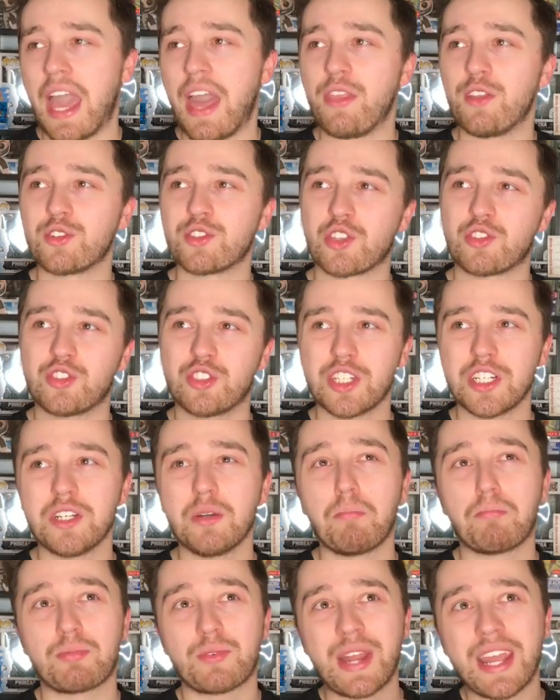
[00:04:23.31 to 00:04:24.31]
and there's a
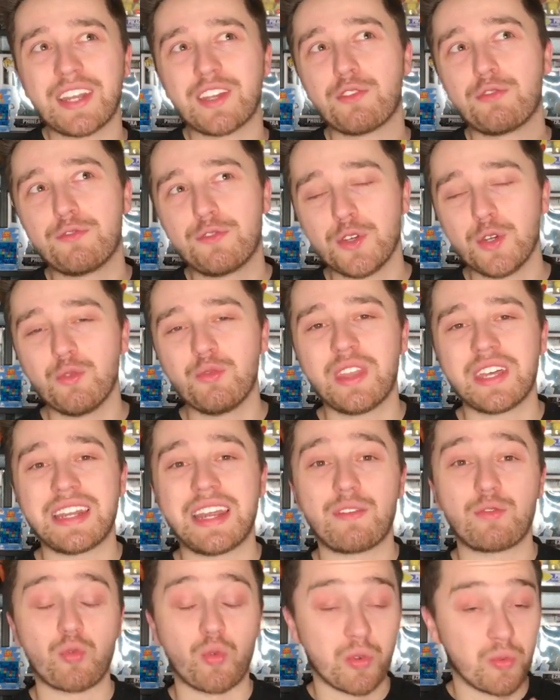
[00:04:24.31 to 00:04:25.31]
certain brand of food that
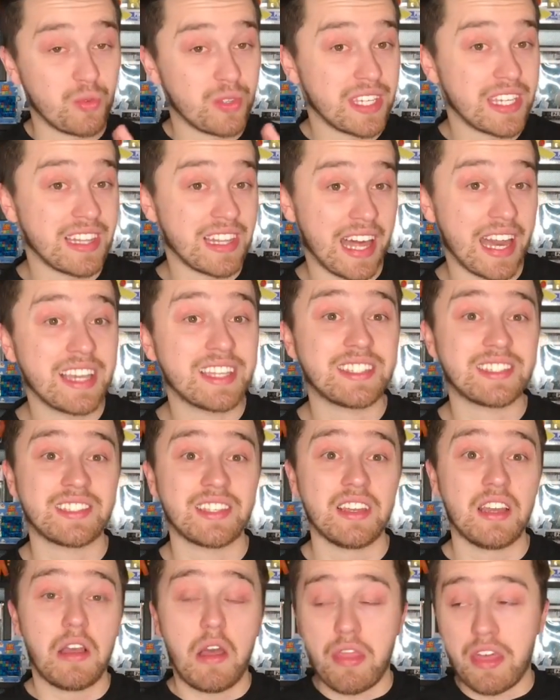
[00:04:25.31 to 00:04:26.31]
everyone really
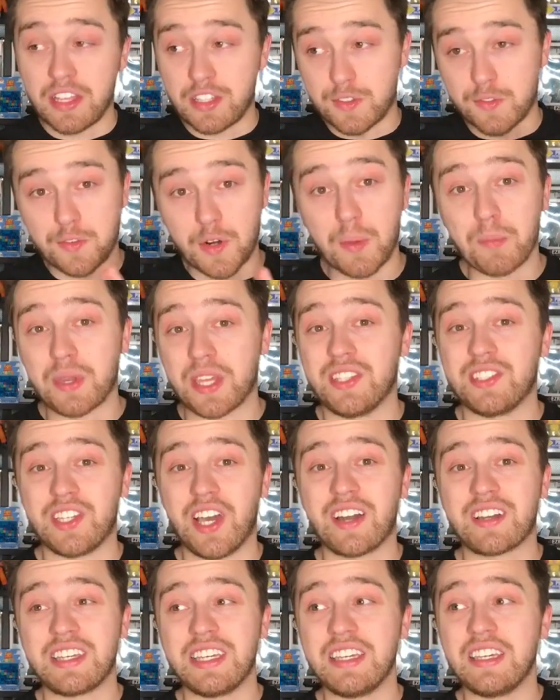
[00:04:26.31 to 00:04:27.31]
likes that's from
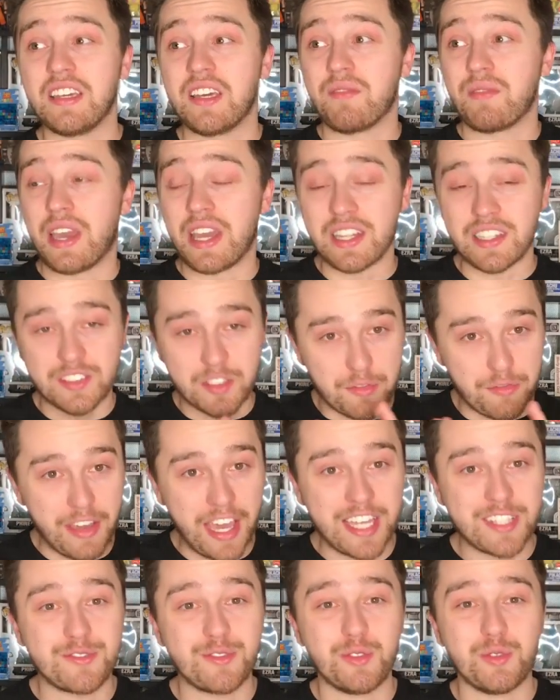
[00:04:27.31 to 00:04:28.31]
Kentucky, and it's a
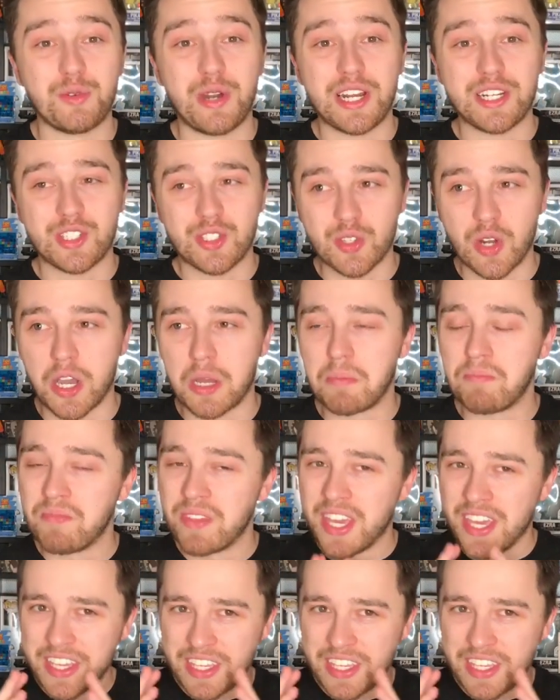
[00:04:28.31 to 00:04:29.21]
fast food restaurant.